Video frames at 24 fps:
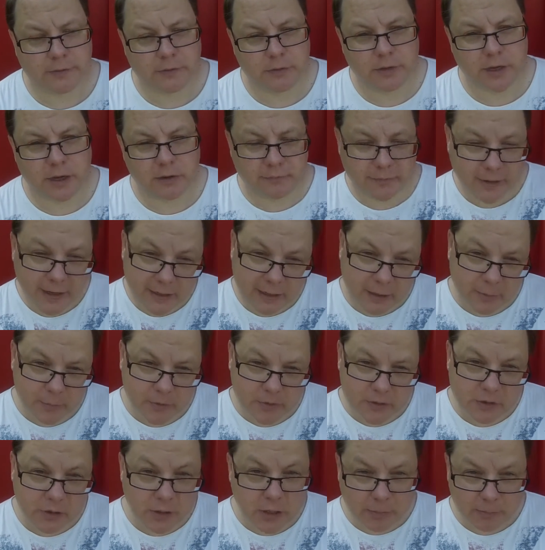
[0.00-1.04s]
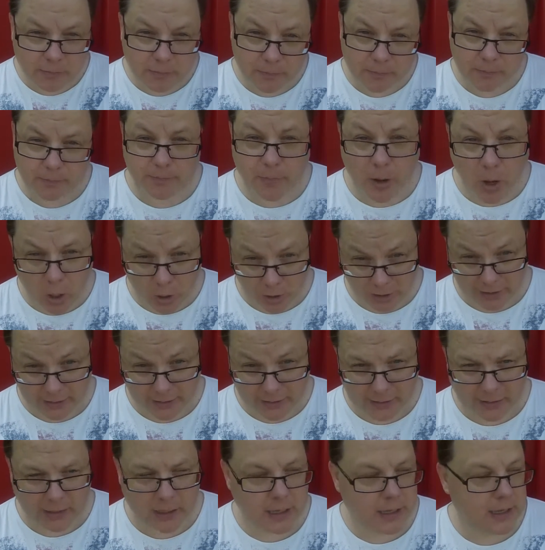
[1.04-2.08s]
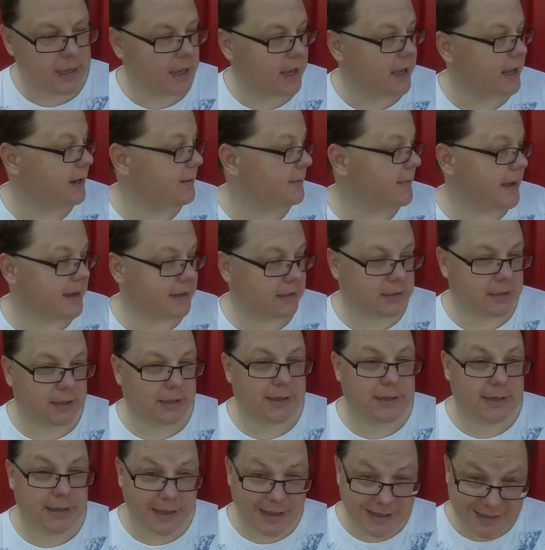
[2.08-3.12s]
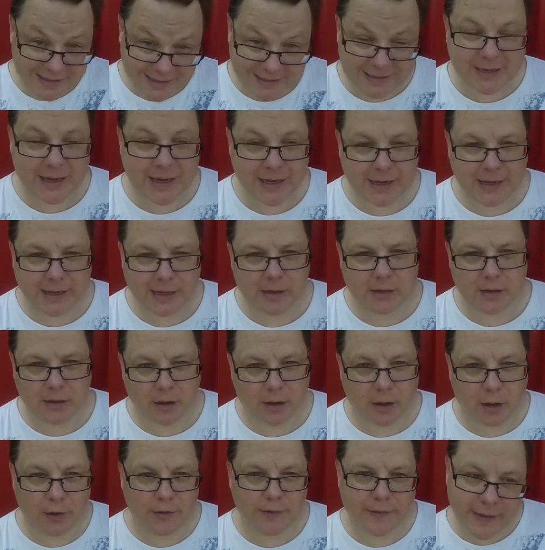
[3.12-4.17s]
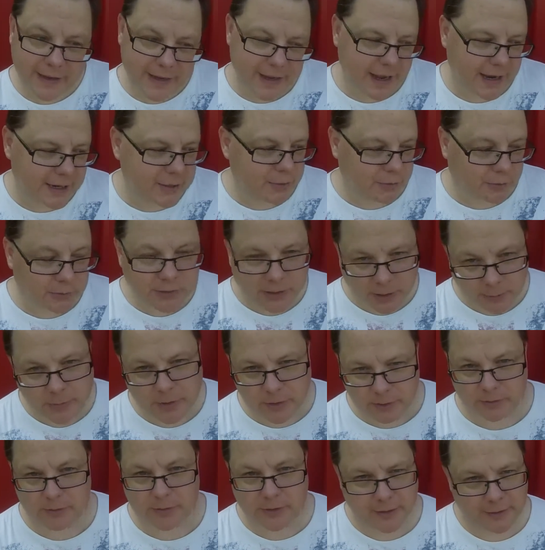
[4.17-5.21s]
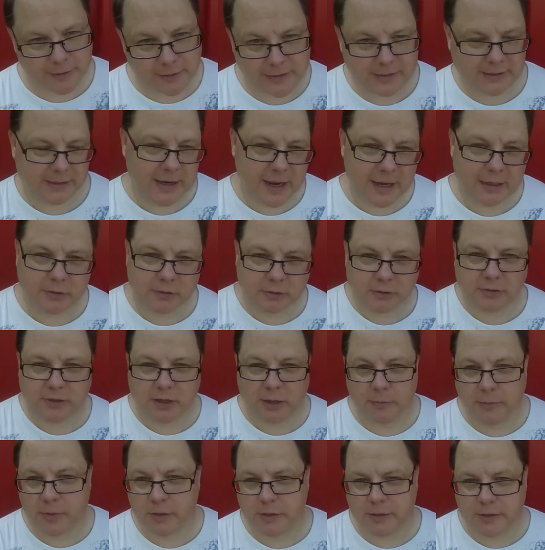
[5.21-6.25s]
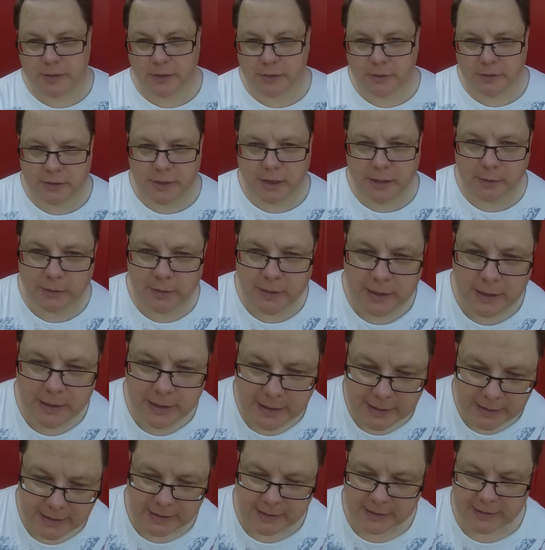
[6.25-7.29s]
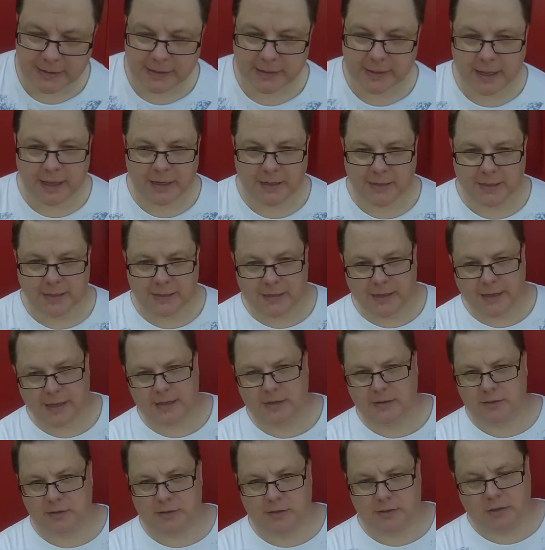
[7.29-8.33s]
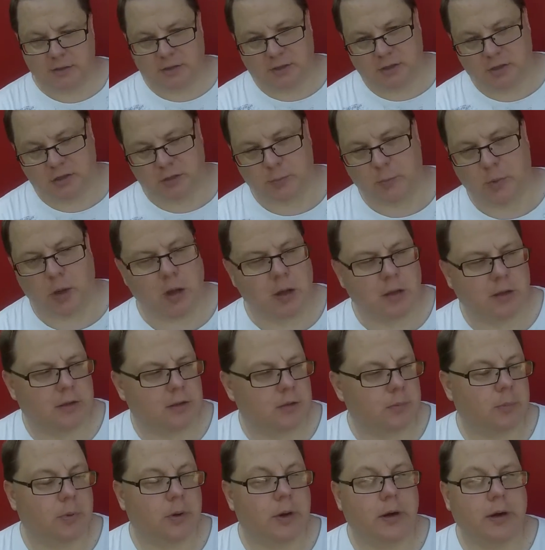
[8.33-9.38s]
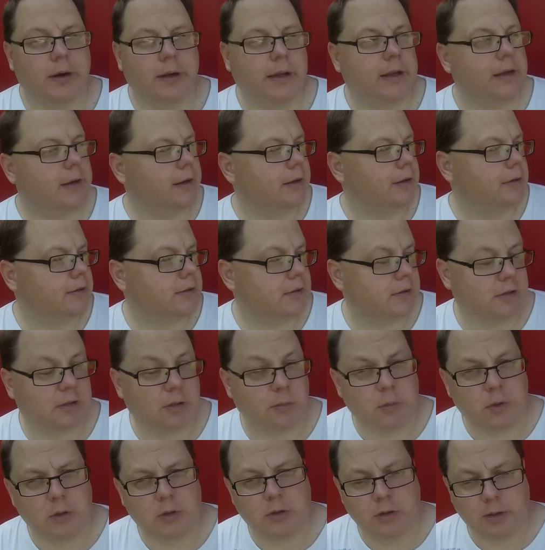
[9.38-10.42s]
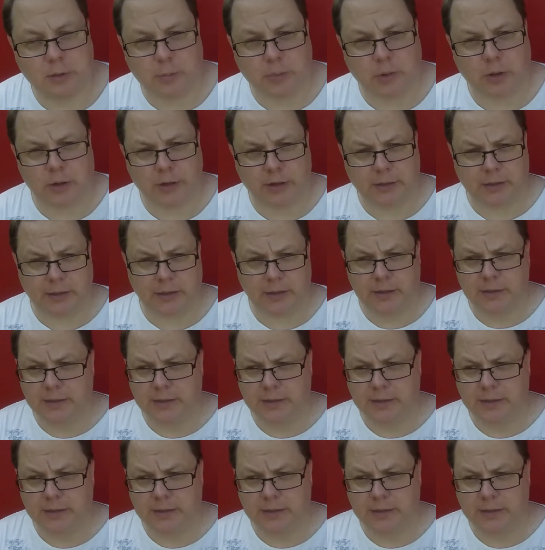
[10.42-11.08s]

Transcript: It's called Red Caboose Park. And I'm actually sitting on the actual caboose. There is an actual caboose here, so this is kind of neat. It's just a small little park here. It's a community park.